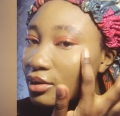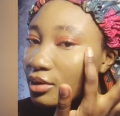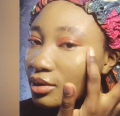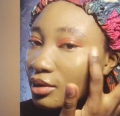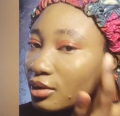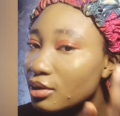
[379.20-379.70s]

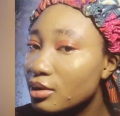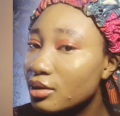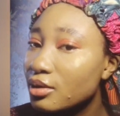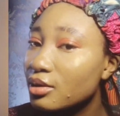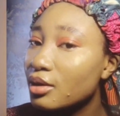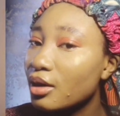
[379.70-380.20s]
So
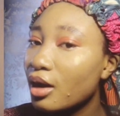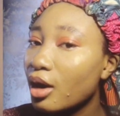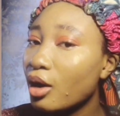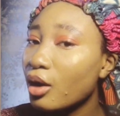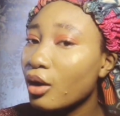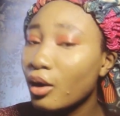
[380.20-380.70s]
yeah,
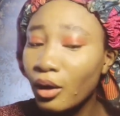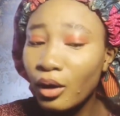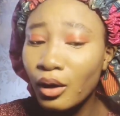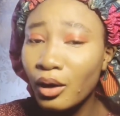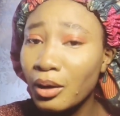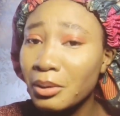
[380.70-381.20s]
let's
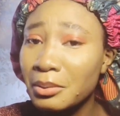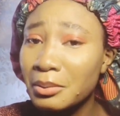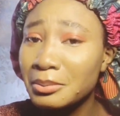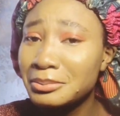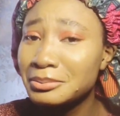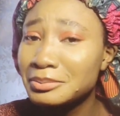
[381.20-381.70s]
do that.
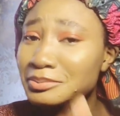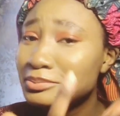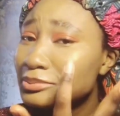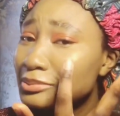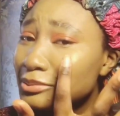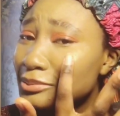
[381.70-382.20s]
Oh, it
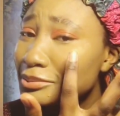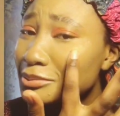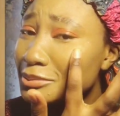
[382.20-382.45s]
looks so